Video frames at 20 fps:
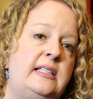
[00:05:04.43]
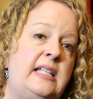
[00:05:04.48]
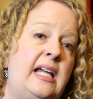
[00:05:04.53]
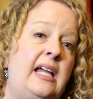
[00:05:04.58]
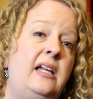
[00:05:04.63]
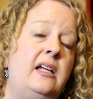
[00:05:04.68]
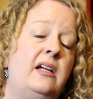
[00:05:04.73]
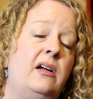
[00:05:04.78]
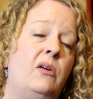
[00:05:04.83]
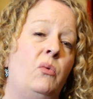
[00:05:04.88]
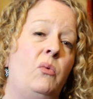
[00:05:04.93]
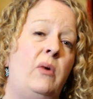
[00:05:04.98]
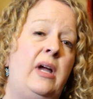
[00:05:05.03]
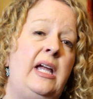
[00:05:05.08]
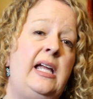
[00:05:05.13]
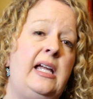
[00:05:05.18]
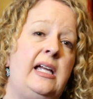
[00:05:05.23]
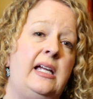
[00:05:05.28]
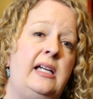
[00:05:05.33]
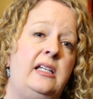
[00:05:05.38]
staying
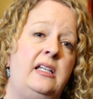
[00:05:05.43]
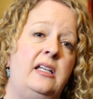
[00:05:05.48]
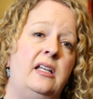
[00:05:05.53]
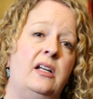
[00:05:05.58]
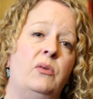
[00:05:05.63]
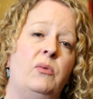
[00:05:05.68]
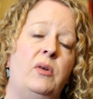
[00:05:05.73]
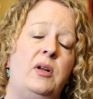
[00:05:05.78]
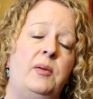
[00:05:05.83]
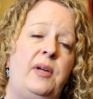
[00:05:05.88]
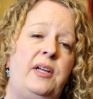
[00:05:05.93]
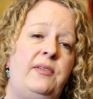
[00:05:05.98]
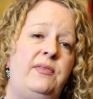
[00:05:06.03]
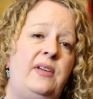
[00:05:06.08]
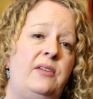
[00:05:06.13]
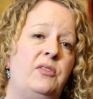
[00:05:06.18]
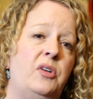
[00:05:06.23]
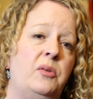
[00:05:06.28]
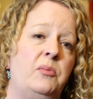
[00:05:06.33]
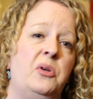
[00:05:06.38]
awake. You know, one of my
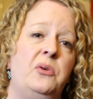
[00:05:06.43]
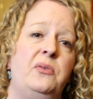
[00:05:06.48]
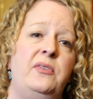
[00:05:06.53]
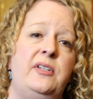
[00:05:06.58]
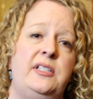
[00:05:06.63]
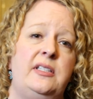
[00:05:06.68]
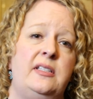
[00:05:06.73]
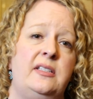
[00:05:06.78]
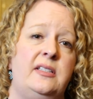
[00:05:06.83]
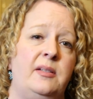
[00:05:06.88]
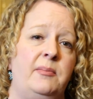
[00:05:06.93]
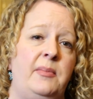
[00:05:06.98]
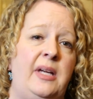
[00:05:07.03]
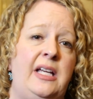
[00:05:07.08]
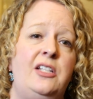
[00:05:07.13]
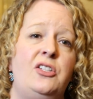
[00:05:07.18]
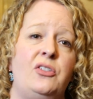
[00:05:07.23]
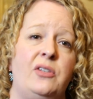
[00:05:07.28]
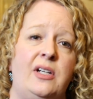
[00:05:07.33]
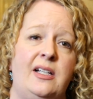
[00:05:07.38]
favorite movies is The
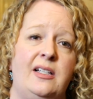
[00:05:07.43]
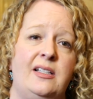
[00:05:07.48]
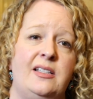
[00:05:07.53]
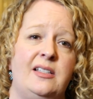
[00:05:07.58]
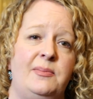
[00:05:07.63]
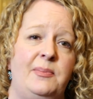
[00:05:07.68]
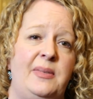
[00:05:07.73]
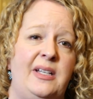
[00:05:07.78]
Matrix,